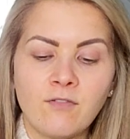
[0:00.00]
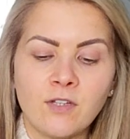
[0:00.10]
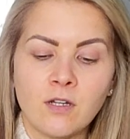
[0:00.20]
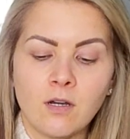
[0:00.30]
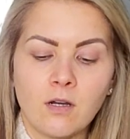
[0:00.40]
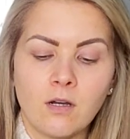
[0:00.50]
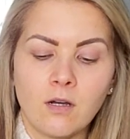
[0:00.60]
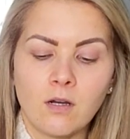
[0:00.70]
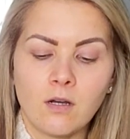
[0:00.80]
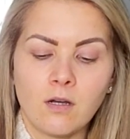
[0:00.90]
an
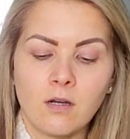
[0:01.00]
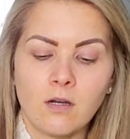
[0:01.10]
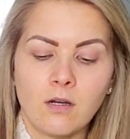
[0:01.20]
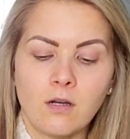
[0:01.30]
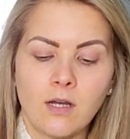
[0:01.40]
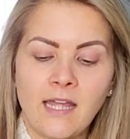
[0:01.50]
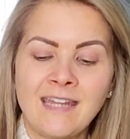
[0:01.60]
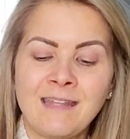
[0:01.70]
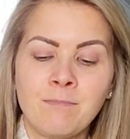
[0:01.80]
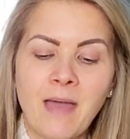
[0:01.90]

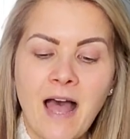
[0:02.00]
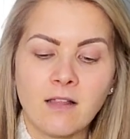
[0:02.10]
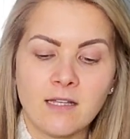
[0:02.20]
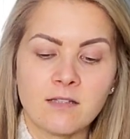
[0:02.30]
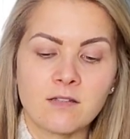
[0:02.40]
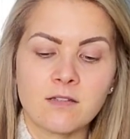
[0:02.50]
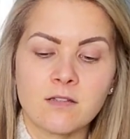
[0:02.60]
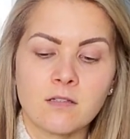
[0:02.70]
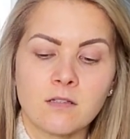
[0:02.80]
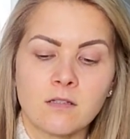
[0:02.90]
imbalance
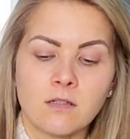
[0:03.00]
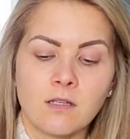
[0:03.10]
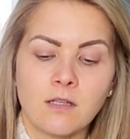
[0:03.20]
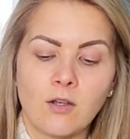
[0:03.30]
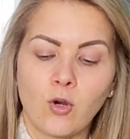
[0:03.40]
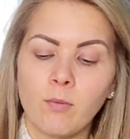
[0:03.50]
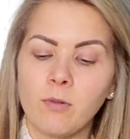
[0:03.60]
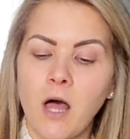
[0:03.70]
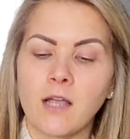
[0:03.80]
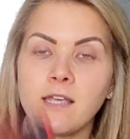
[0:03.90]
or a
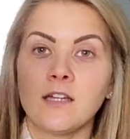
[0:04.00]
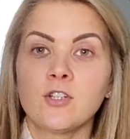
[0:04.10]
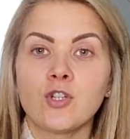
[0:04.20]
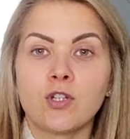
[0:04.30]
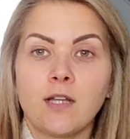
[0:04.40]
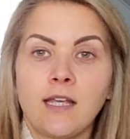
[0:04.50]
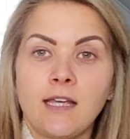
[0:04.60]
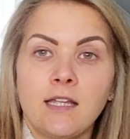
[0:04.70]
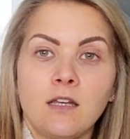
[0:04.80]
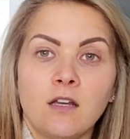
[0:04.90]
blockage
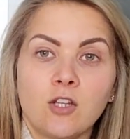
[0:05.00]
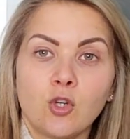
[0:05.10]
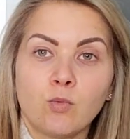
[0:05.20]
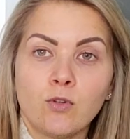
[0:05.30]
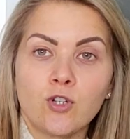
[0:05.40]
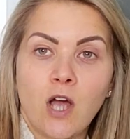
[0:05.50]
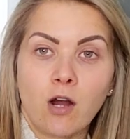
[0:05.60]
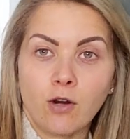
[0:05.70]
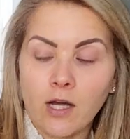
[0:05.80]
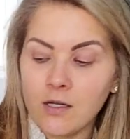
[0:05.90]
in your root
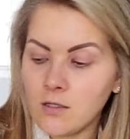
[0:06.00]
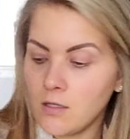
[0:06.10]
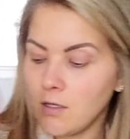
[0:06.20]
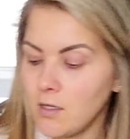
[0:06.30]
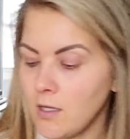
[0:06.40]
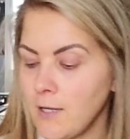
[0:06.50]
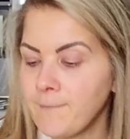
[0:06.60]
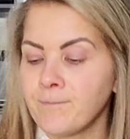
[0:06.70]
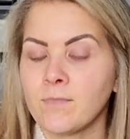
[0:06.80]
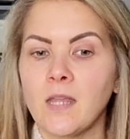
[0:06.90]
chakra,
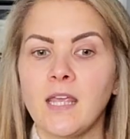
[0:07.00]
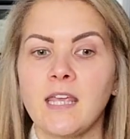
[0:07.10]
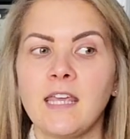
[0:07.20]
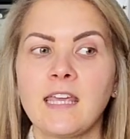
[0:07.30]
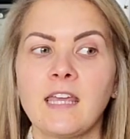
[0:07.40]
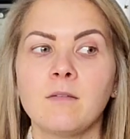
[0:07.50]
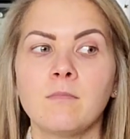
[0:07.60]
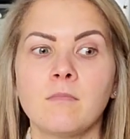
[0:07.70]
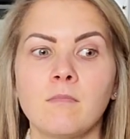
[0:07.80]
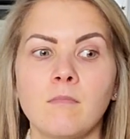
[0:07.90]
it
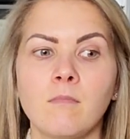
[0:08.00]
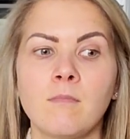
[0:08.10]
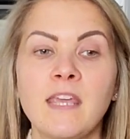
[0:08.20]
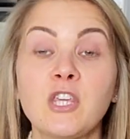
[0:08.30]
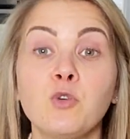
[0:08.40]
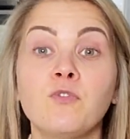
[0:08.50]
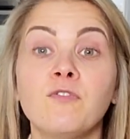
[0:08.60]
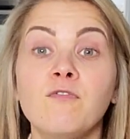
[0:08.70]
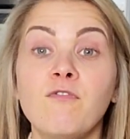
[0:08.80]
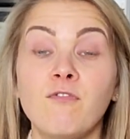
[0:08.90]
can make you
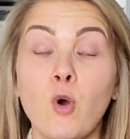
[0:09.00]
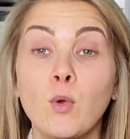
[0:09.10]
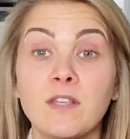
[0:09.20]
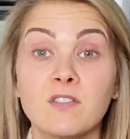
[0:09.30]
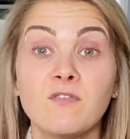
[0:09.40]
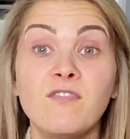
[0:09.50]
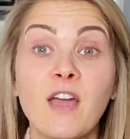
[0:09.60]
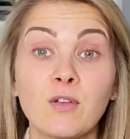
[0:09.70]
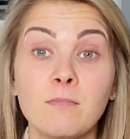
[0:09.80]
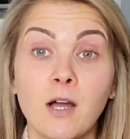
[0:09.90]
focused
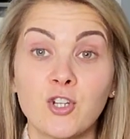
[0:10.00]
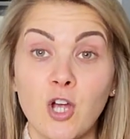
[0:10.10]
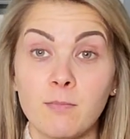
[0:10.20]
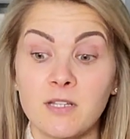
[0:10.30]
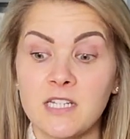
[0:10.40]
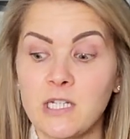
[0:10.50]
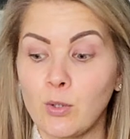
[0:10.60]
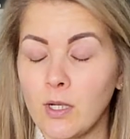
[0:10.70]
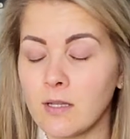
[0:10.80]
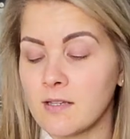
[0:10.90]
very much on
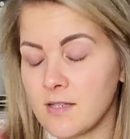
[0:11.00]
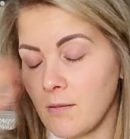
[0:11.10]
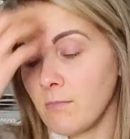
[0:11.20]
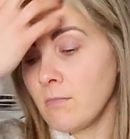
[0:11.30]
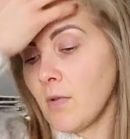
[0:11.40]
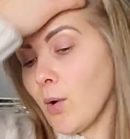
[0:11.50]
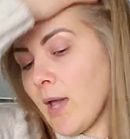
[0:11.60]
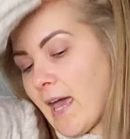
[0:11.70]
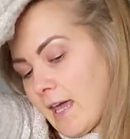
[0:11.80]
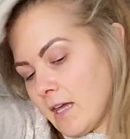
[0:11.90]
materialism.
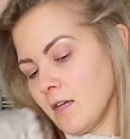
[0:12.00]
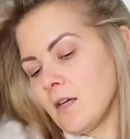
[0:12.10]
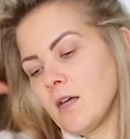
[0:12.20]
Okay.